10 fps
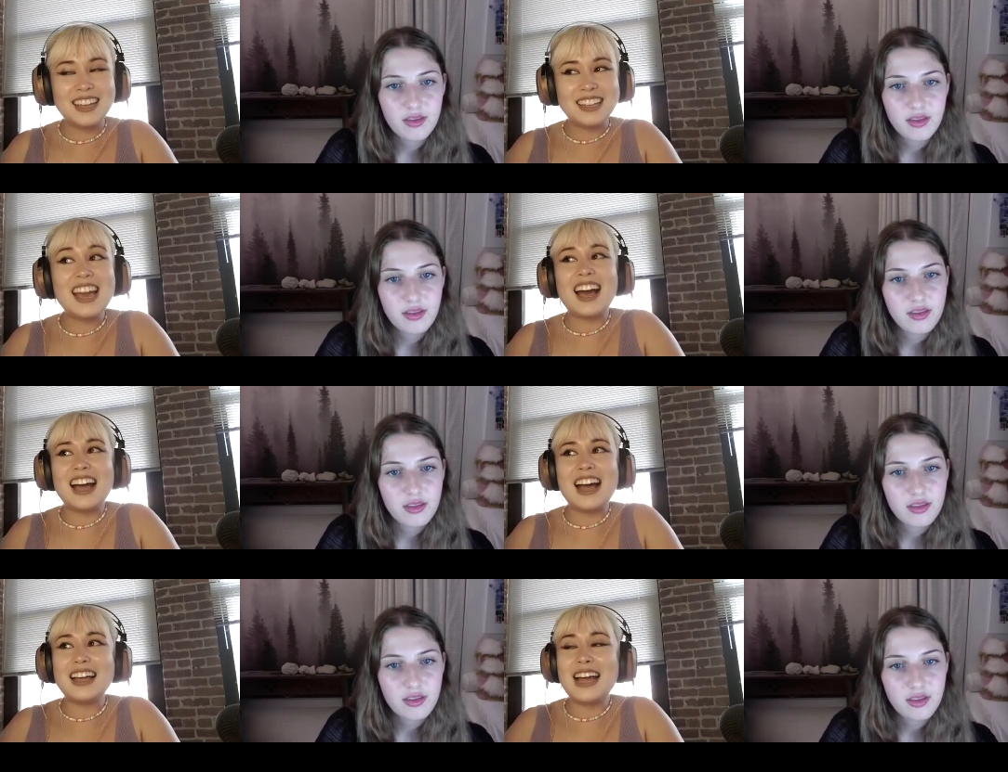Speaker 1: Yeah,
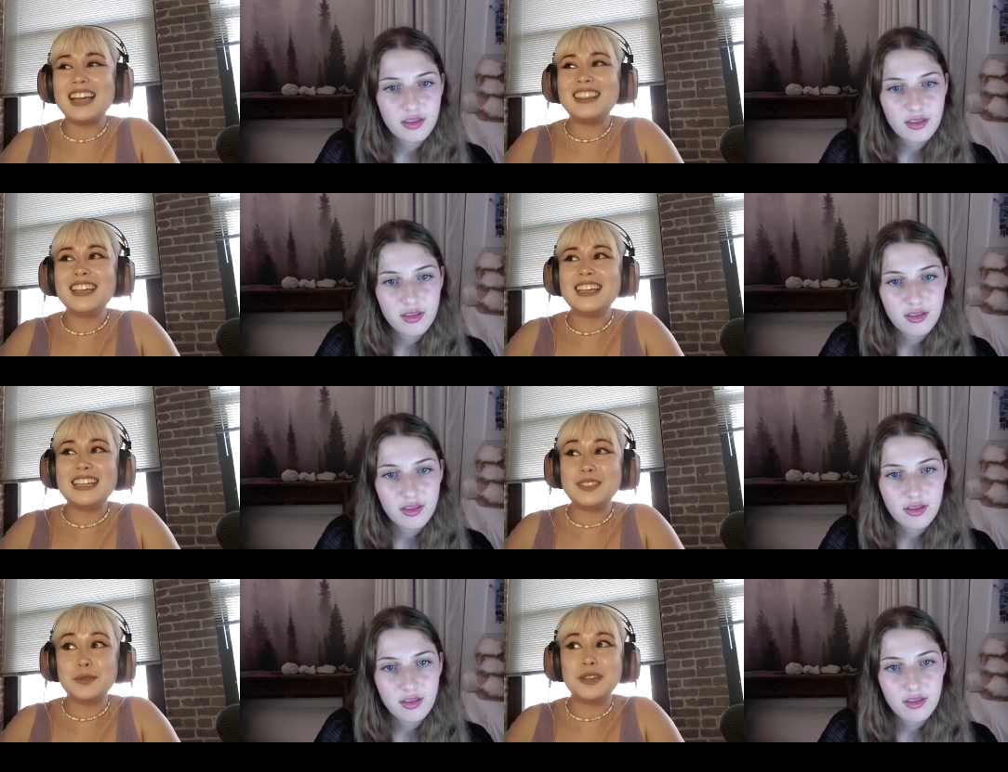I, I think
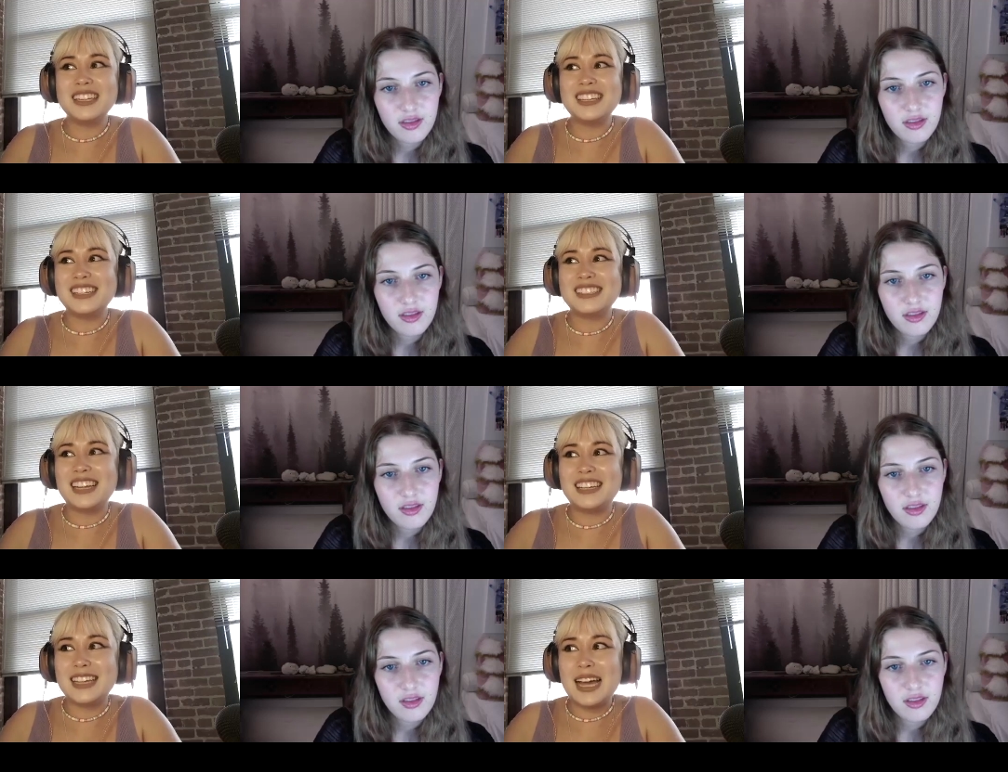it's really an
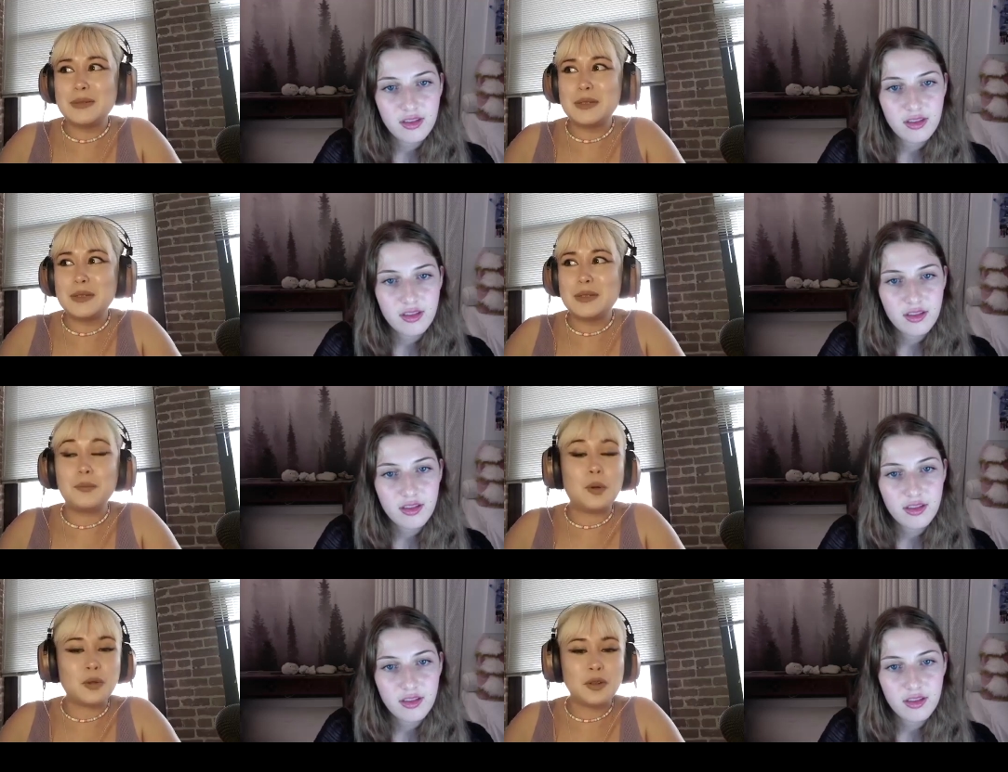exciting time to be in
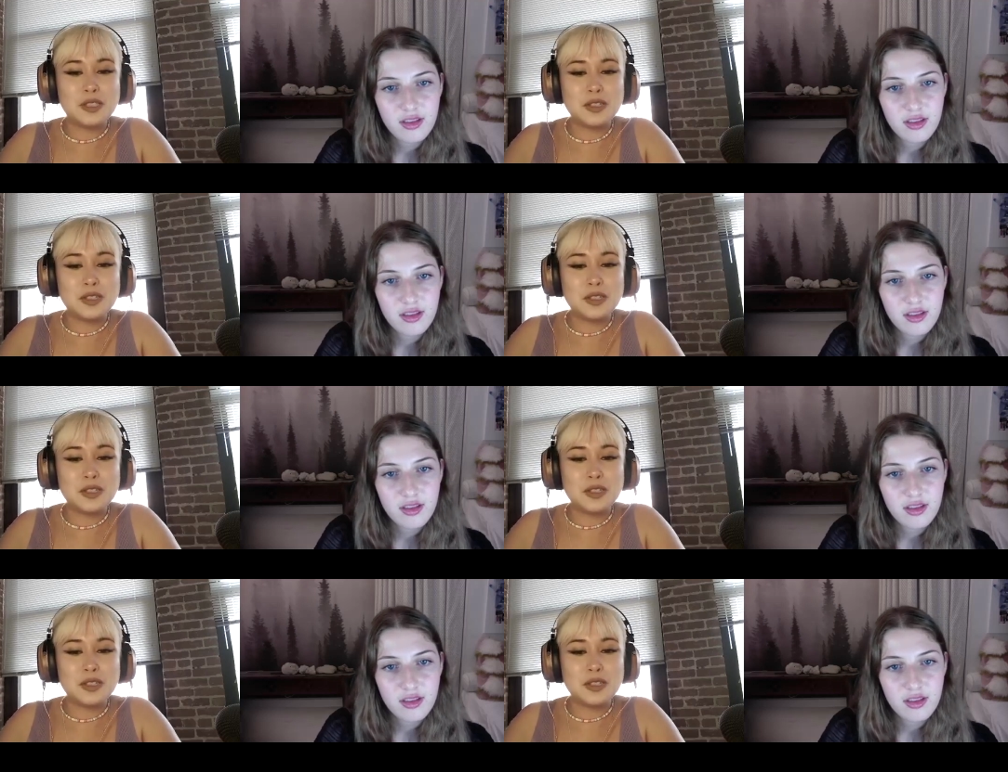both of those